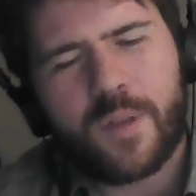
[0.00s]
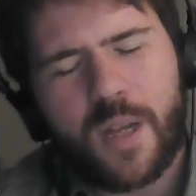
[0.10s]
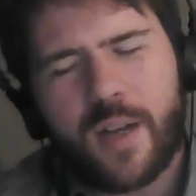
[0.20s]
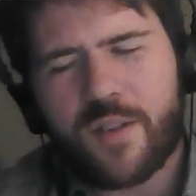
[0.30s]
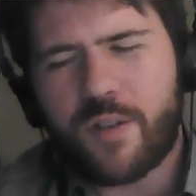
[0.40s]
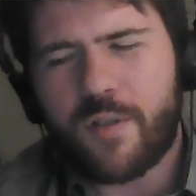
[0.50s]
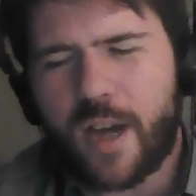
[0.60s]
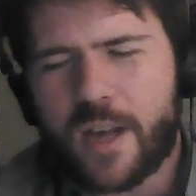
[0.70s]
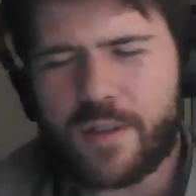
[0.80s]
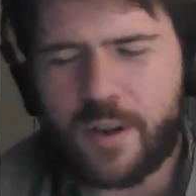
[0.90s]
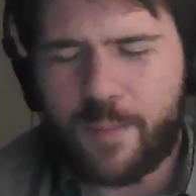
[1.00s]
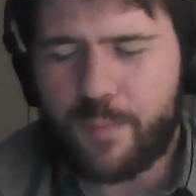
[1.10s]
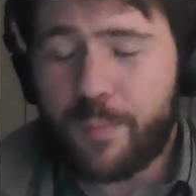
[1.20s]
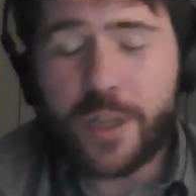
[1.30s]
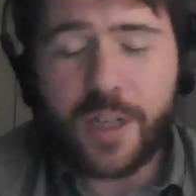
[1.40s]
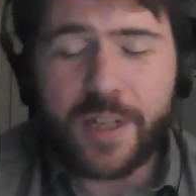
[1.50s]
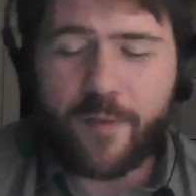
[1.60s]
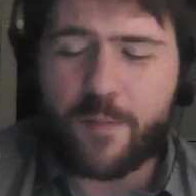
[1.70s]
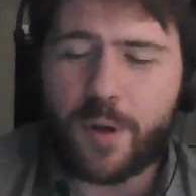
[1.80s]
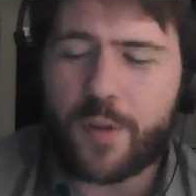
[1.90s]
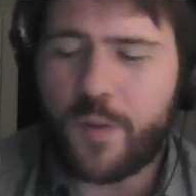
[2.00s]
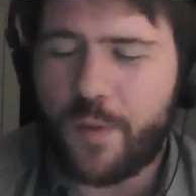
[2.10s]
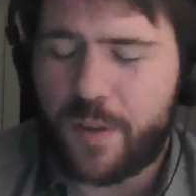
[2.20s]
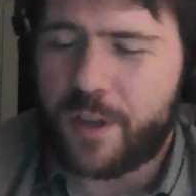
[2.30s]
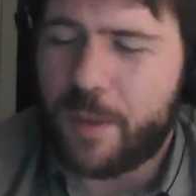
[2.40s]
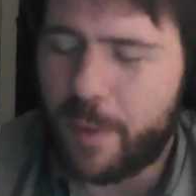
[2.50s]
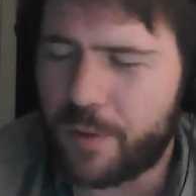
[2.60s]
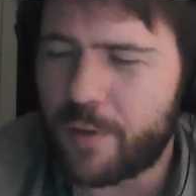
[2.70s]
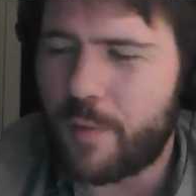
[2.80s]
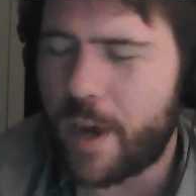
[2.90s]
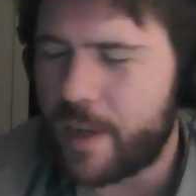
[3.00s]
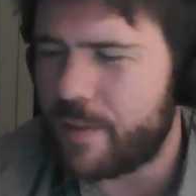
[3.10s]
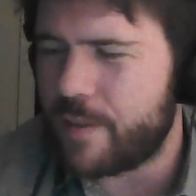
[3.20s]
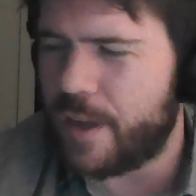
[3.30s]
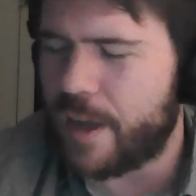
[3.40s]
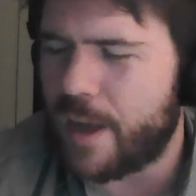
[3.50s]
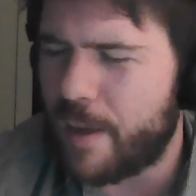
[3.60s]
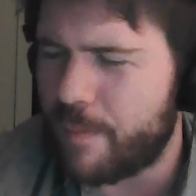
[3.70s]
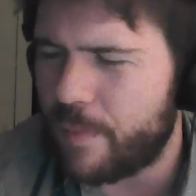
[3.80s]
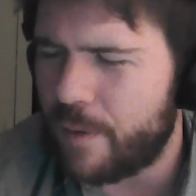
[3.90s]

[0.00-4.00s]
Yeah, that's a great answer. I appreciate that from both of you. I think you're both correct. I